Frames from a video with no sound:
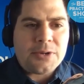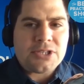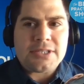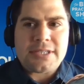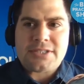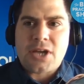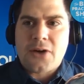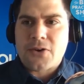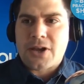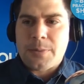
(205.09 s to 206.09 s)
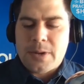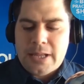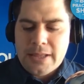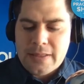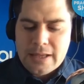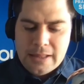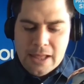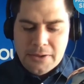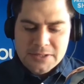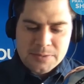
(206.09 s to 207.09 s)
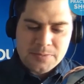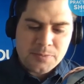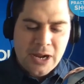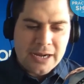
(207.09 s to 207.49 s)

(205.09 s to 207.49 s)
which is a software company that allows